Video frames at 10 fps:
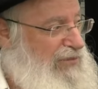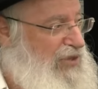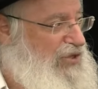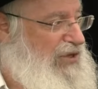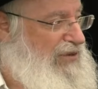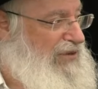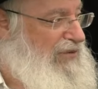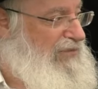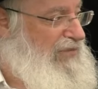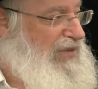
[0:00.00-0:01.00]

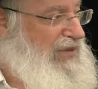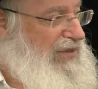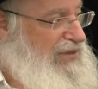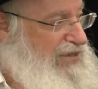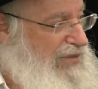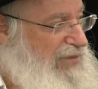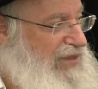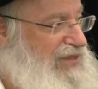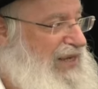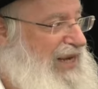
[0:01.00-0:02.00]
mishoyarim,
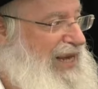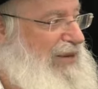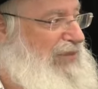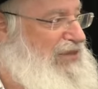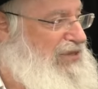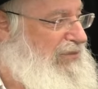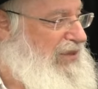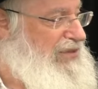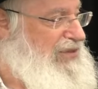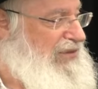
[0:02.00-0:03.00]
simchas hachaim and
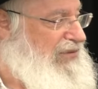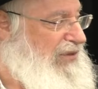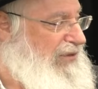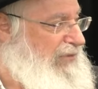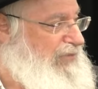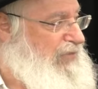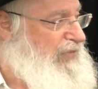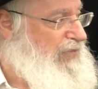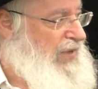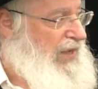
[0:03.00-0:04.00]
simchas Torah.
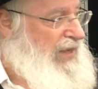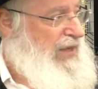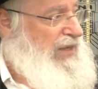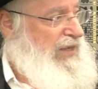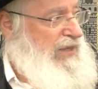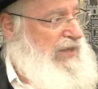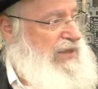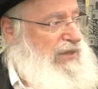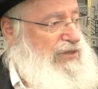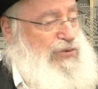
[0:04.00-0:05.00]

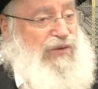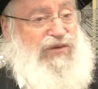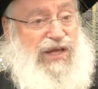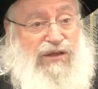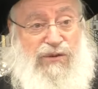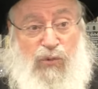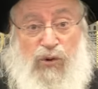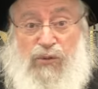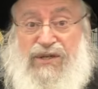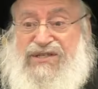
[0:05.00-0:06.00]
So every day in the
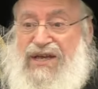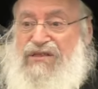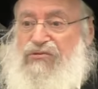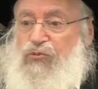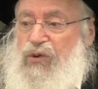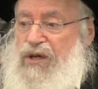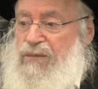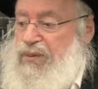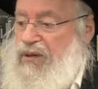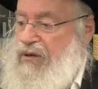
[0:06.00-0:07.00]
morning we say 3
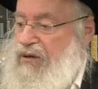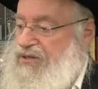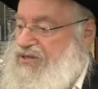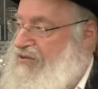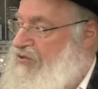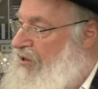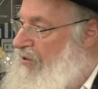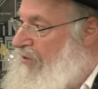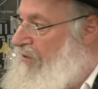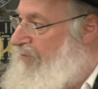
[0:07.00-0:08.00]
birchos
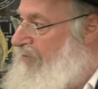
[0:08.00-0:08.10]
HaTorah.